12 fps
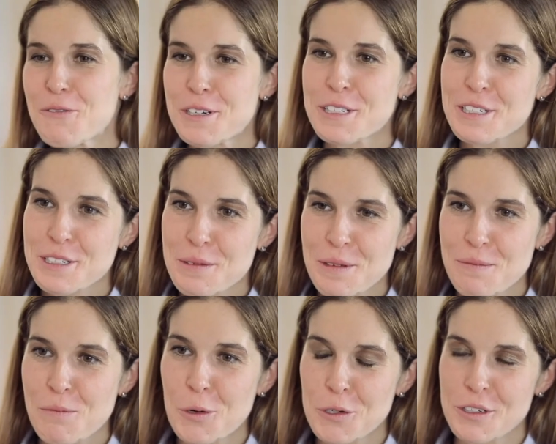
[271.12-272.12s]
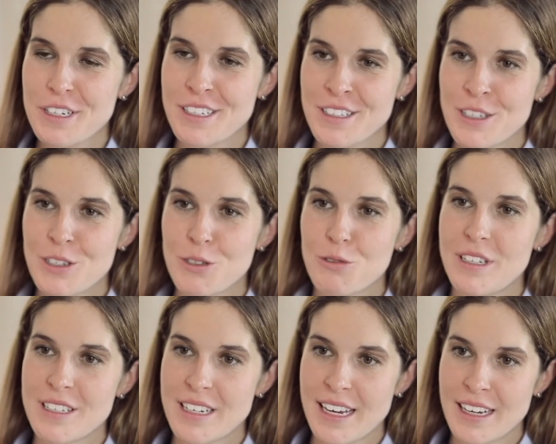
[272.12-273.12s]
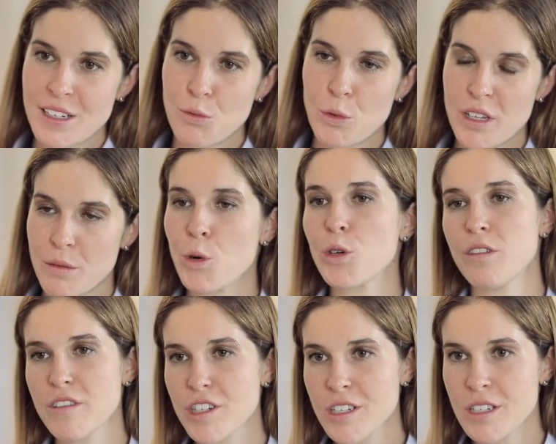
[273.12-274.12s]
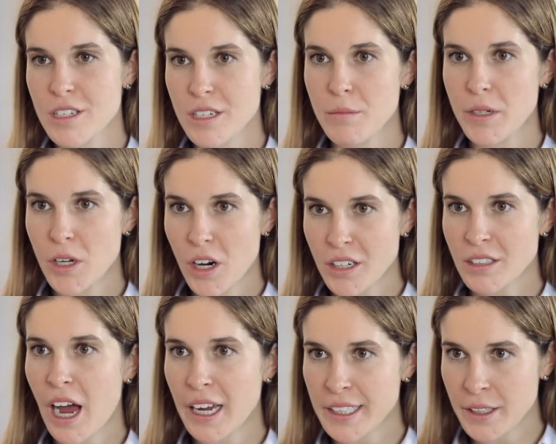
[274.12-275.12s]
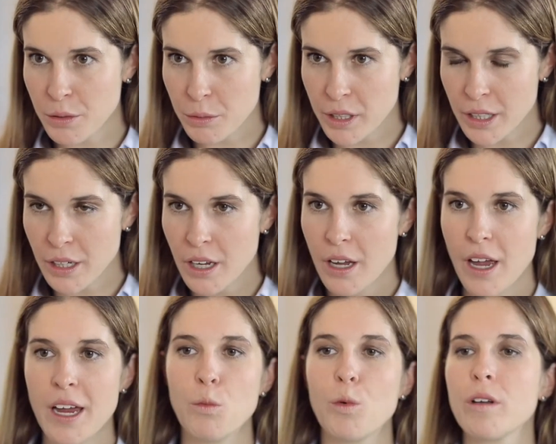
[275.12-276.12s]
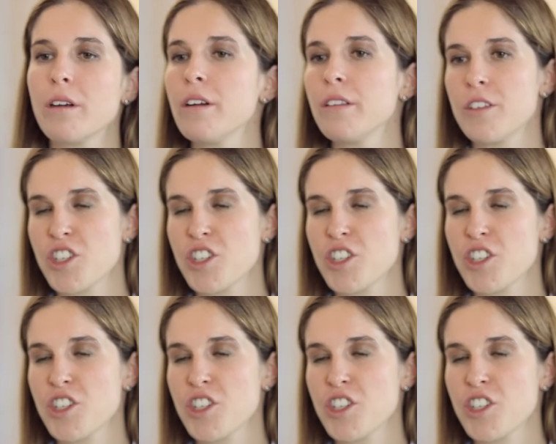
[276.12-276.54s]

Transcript: Where does the motor industry stand with motor efficiency beyond IE3, and what are the